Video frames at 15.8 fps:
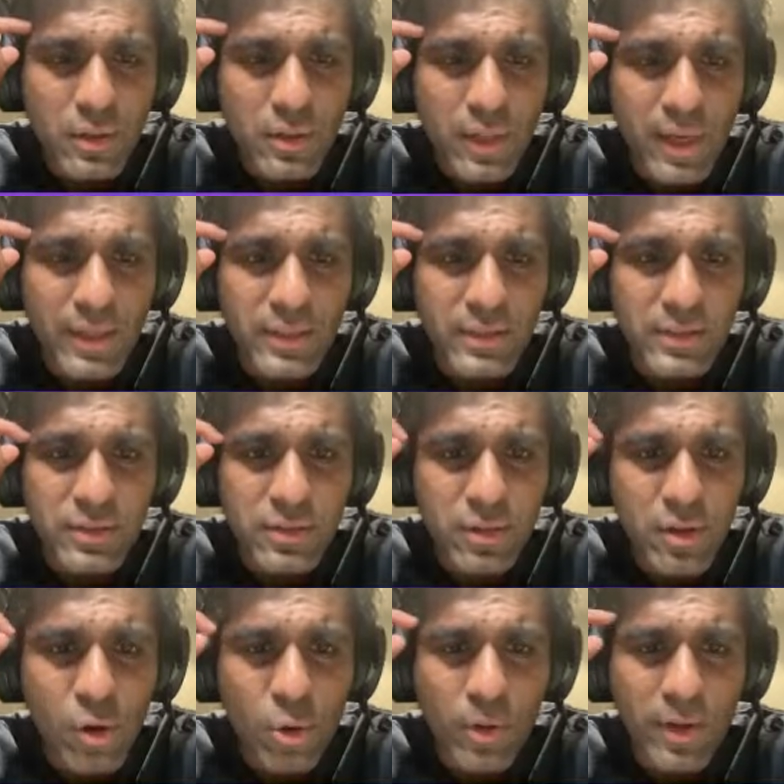that he's
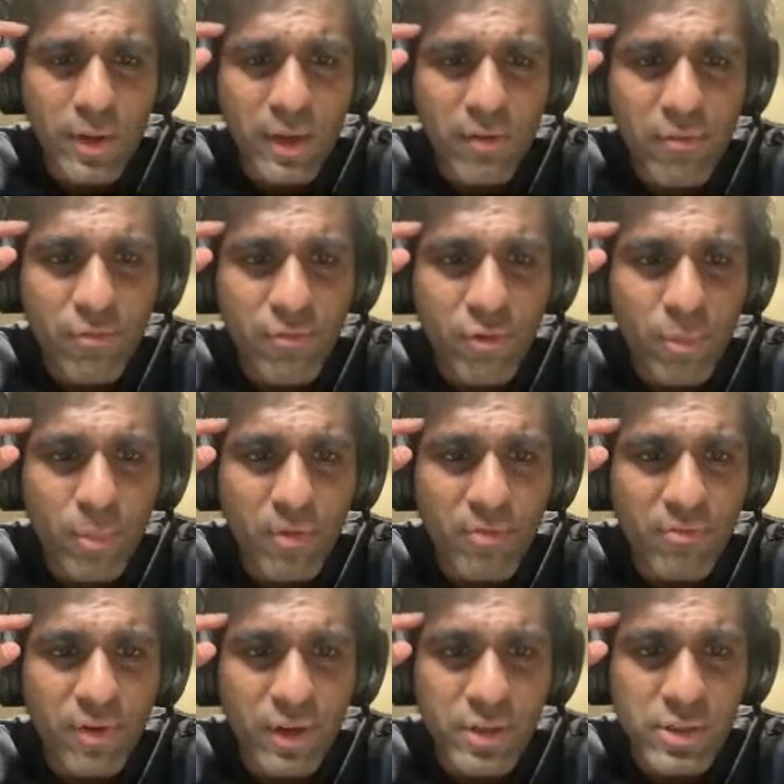calling it from a
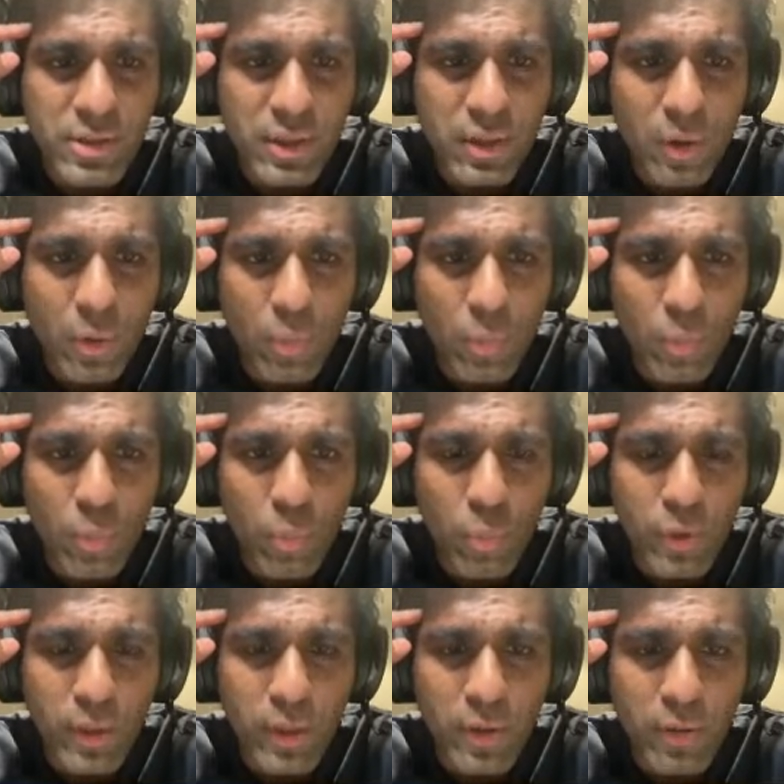function and
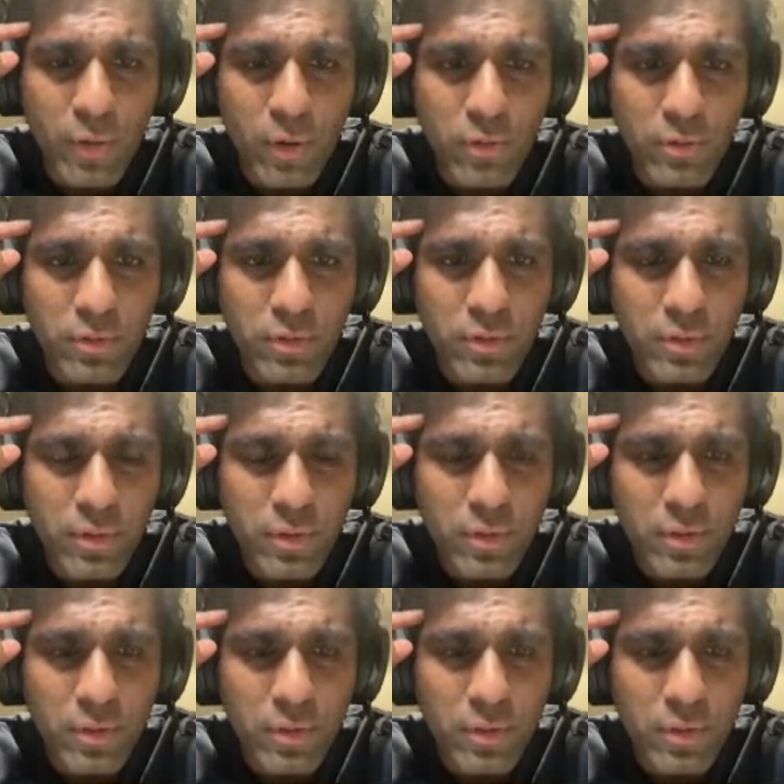we are not.